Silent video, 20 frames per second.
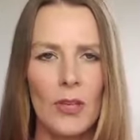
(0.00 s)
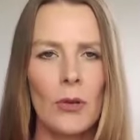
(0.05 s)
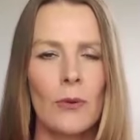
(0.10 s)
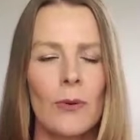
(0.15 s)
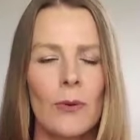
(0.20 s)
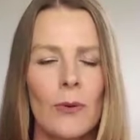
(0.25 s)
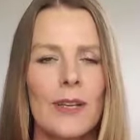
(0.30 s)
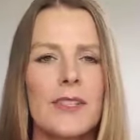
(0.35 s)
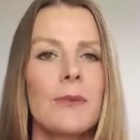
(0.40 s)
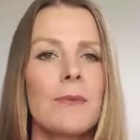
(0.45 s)

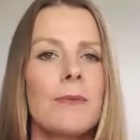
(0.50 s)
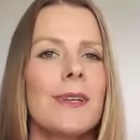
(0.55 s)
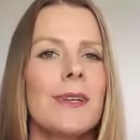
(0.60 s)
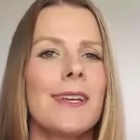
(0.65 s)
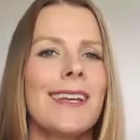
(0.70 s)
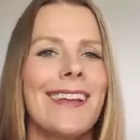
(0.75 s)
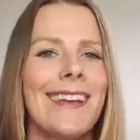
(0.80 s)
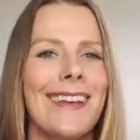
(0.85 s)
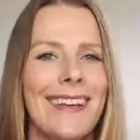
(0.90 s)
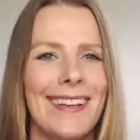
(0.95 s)
Right? So
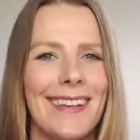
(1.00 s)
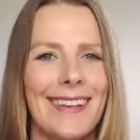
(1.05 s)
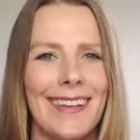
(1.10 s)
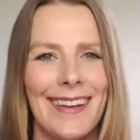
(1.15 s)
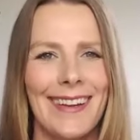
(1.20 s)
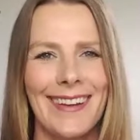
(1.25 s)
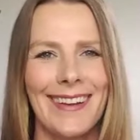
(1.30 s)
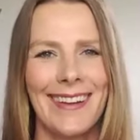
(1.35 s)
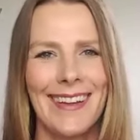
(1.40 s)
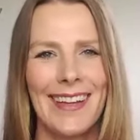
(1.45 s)

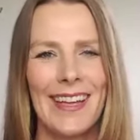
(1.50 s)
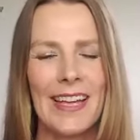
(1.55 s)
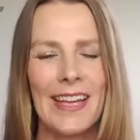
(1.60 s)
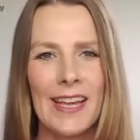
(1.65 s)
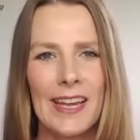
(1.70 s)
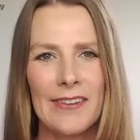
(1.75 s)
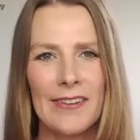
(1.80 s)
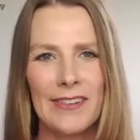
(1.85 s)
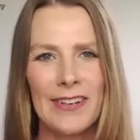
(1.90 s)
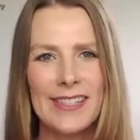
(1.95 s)
immediately,
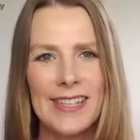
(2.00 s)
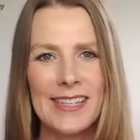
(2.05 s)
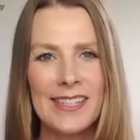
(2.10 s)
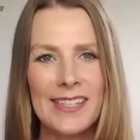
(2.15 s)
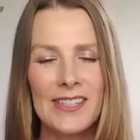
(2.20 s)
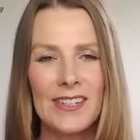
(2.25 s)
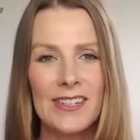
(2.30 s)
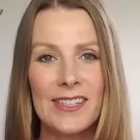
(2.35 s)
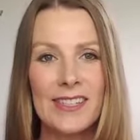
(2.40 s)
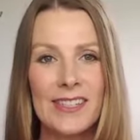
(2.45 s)
even as I
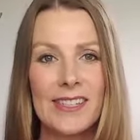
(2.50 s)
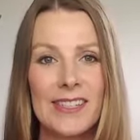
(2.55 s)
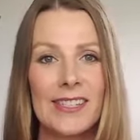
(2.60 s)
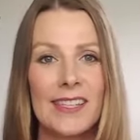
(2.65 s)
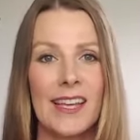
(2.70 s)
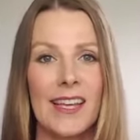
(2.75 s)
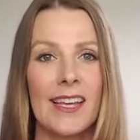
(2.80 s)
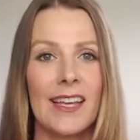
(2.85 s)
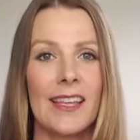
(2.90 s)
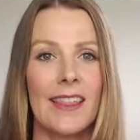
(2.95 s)
start to
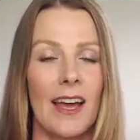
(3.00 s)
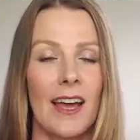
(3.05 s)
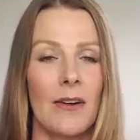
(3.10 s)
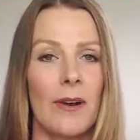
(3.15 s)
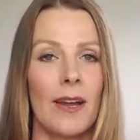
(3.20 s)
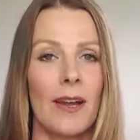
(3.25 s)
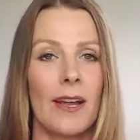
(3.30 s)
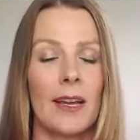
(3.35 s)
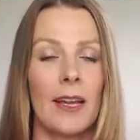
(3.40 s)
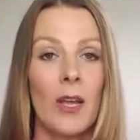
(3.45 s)
say that,
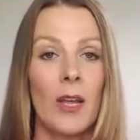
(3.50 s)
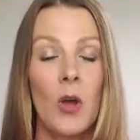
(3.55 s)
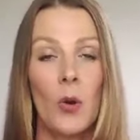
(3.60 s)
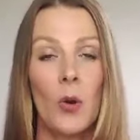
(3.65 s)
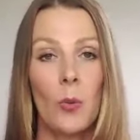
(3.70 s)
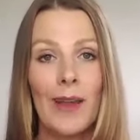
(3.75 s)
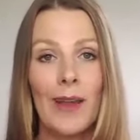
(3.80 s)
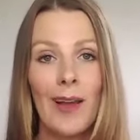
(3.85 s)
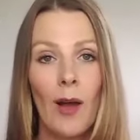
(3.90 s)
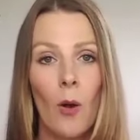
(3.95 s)
right,
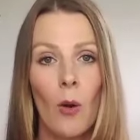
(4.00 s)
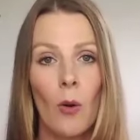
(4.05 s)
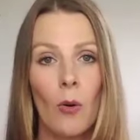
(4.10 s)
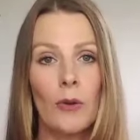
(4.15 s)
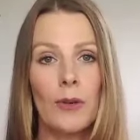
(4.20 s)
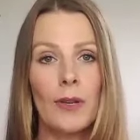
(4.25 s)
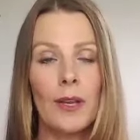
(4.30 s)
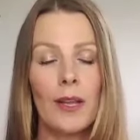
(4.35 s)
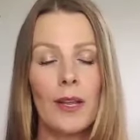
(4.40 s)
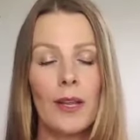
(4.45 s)
we
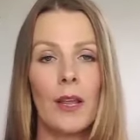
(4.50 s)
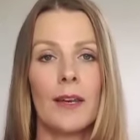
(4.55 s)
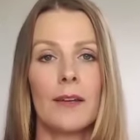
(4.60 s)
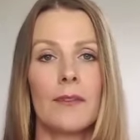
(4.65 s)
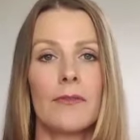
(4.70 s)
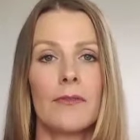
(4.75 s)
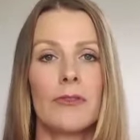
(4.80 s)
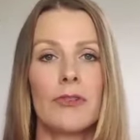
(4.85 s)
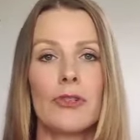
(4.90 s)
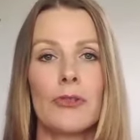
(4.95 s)
hold a
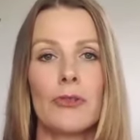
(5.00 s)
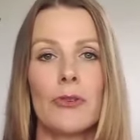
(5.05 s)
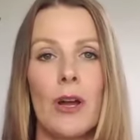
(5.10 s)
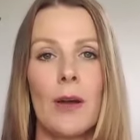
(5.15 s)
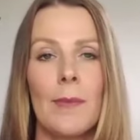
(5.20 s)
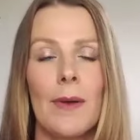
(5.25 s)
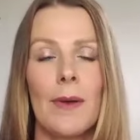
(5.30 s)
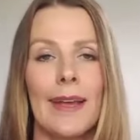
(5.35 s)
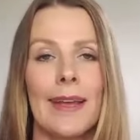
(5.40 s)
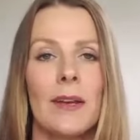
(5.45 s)
lot of
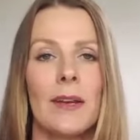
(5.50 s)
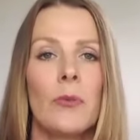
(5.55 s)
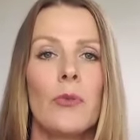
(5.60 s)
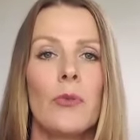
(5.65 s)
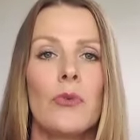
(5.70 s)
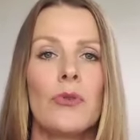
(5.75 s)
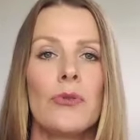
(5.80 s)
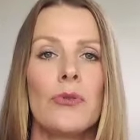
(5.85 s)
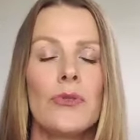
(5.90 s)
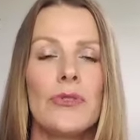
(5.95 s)
trauma and
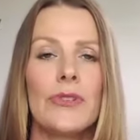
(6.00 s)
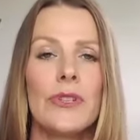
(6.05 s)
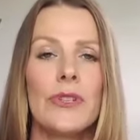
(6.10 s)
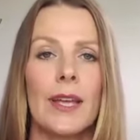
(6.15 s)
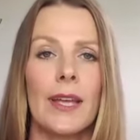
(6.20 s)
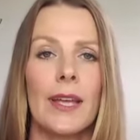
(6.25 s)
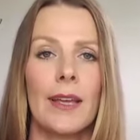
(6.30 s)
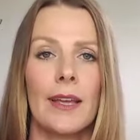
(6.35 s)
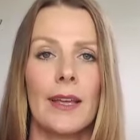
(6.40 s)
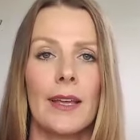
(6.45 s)

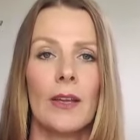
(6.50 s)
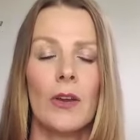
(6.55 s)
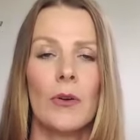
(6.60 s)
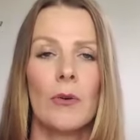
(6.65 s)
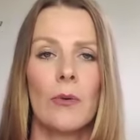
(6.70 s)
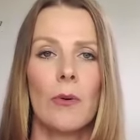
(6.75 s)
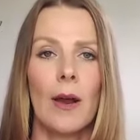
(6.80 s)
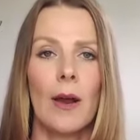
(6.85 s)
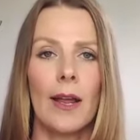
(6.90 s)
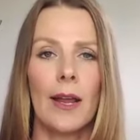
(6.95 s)
wounding,
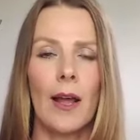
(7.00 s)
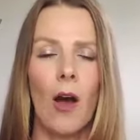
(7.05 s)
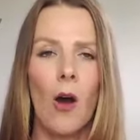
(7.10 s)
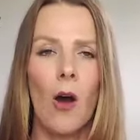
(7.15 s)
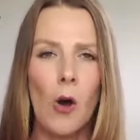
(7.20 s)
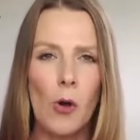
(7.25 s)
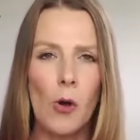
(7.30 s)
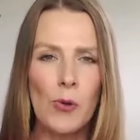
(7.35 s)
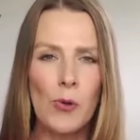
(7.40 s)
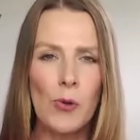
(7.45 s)
right?
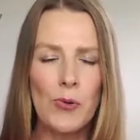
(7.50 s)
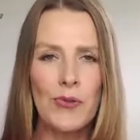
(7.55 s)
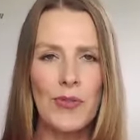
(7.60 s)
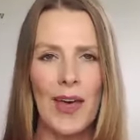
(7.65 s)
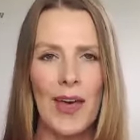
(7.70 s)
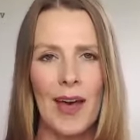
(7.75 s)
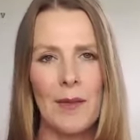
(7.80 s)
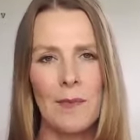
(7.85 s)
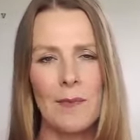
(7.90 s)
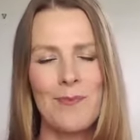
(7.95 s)
All
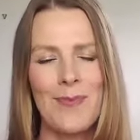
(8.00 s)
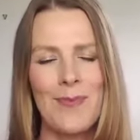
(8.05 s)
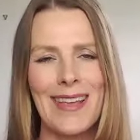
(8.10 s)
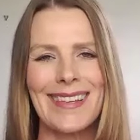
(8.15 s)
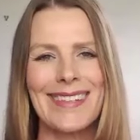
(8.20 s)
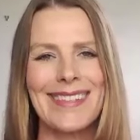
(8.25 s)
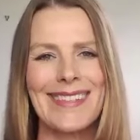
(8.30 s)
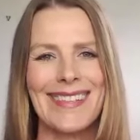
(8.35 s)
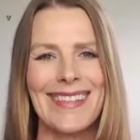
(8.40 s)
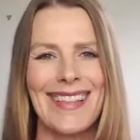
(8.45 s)
that
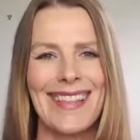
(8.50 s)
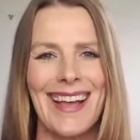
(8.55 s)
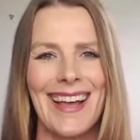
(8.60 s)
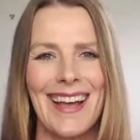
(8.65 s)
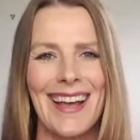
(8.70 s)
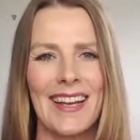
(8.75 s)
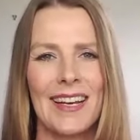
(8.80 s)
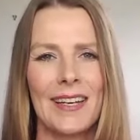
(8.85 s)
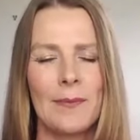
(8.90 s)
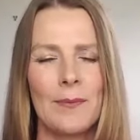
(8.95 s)

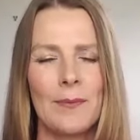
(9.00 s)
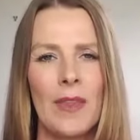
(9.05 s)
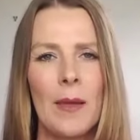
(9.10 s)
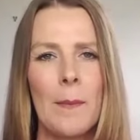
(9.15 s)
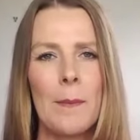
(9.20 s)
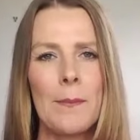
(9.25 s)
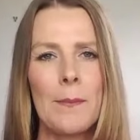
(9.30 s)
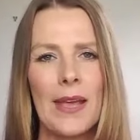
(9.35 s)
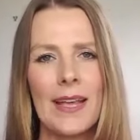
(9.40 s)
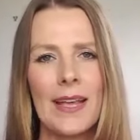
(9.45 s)
baseline,
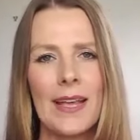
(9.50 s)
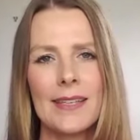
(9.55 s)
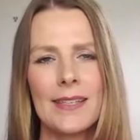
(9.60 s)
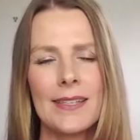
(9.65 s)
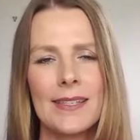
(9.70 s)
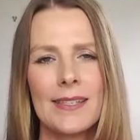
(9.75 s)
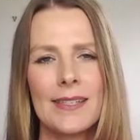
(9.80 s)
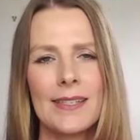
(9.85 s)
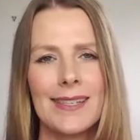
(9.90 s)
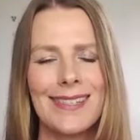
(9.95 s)

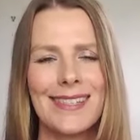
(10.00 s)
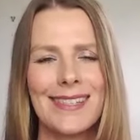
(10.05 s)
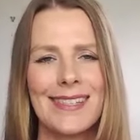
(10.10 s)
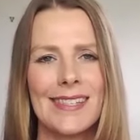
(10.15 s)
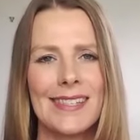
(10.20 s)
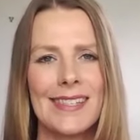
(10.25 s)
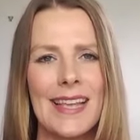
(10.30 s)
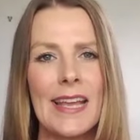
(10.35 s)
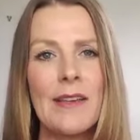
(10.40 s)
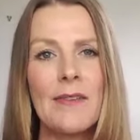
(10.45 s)
base
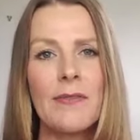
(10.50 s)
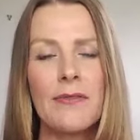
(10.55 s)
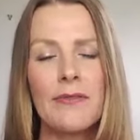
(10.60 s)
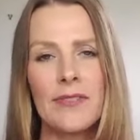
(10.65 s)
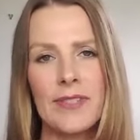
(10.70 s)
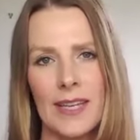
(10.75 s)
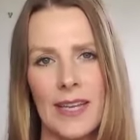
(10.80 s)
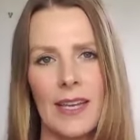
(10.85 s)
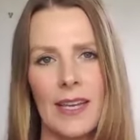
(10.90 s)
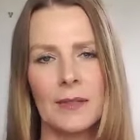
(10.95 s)

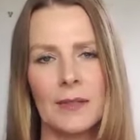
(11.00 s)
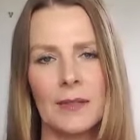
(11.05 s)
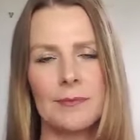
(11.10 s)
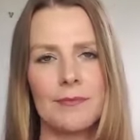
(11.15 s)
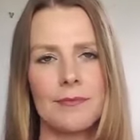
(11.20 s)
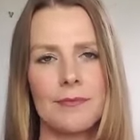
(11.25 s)
safety